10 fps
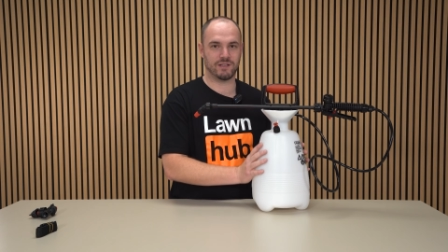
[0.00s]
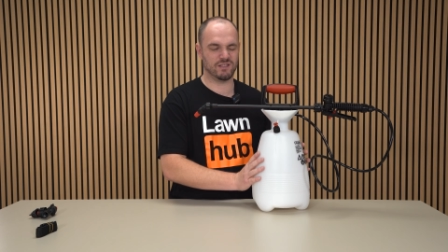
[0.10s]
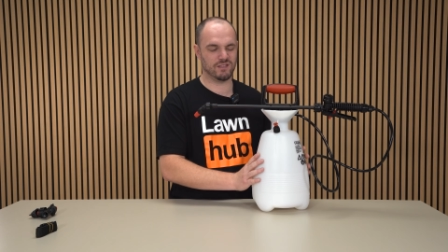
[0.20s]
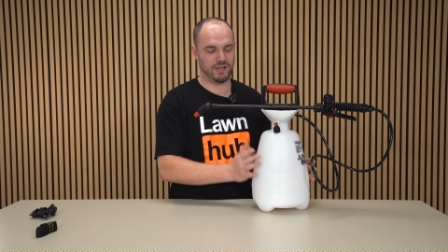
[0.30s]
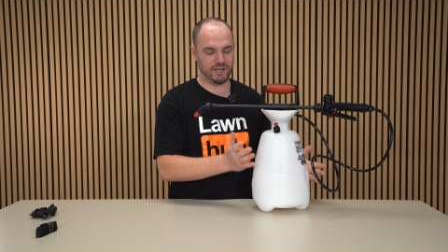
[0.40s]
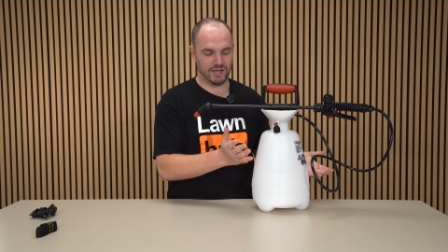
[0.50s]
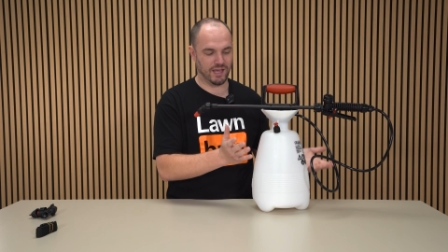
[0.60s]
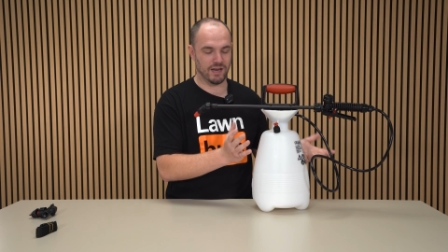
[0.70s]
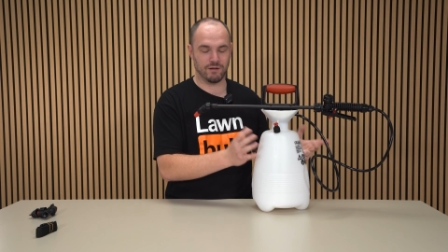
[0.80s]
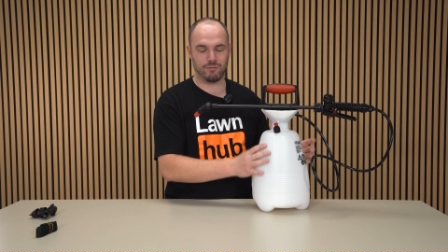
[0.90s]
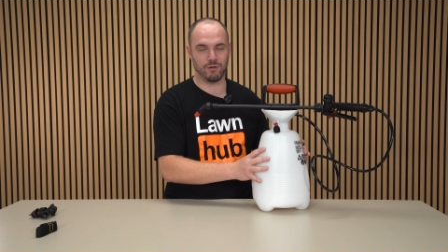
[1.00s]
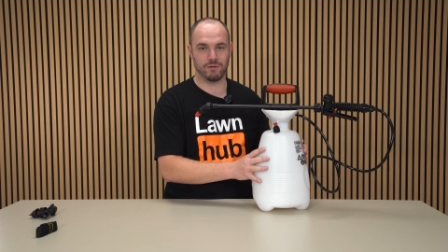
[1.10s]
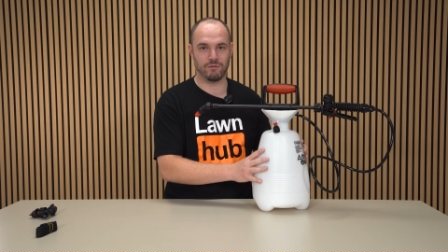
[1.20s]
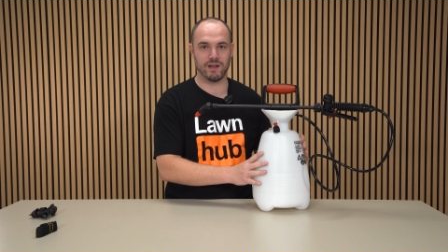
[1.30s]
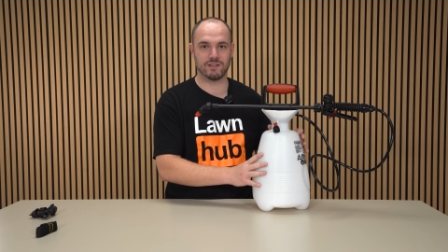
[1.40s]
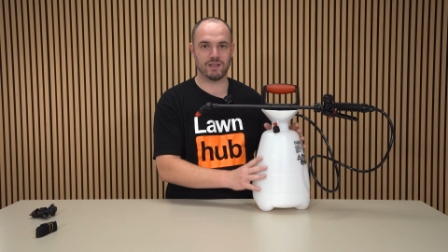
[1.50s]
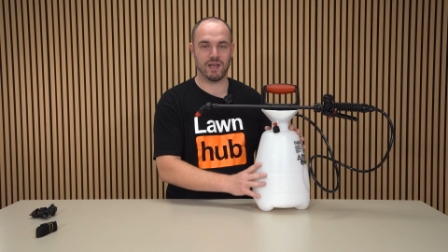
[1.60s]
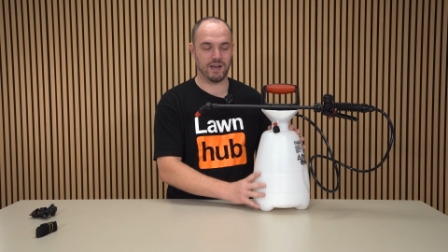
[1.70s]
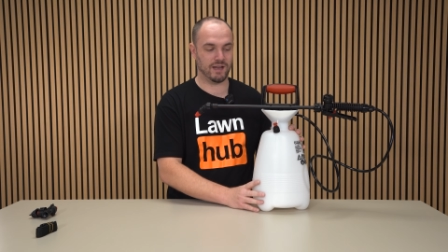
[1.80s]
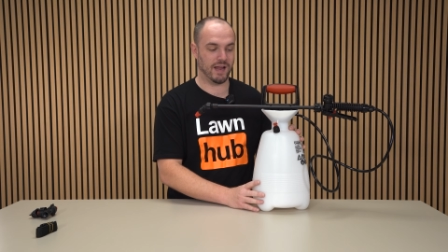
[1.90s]
So again, it probably rates it
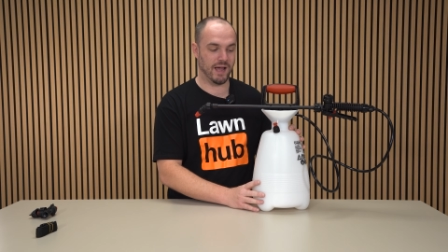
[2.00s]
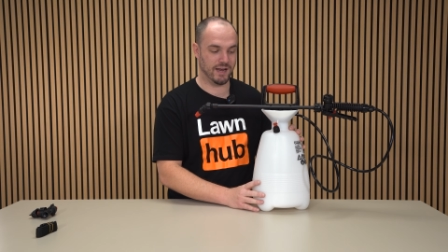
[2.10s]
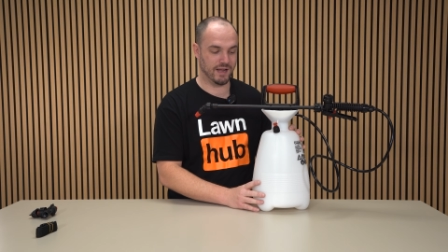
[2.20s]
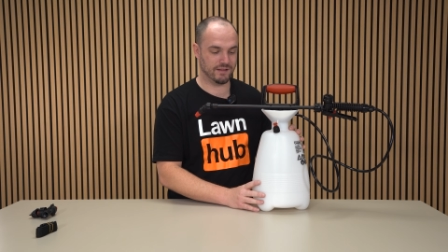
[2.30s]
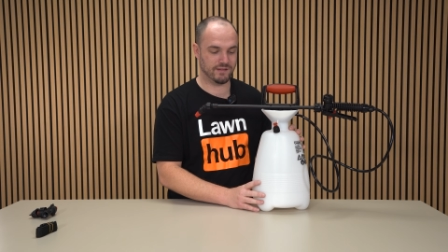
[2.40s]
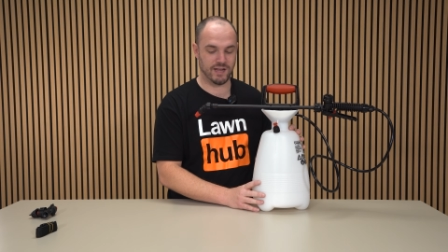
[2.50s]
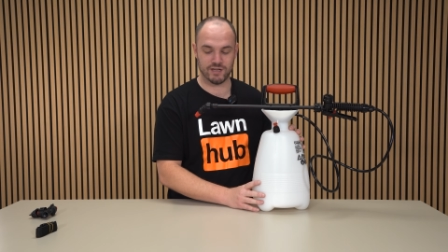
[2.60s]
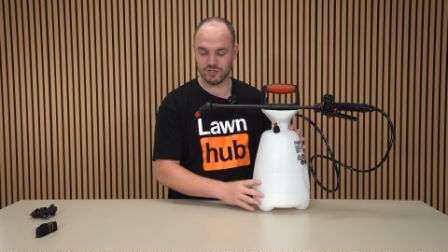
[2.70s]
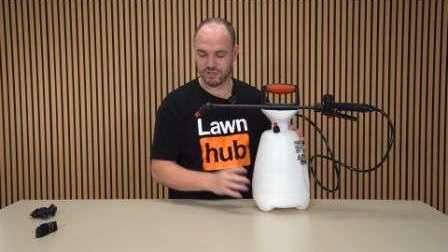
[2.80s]
at an 8 out of 10. It's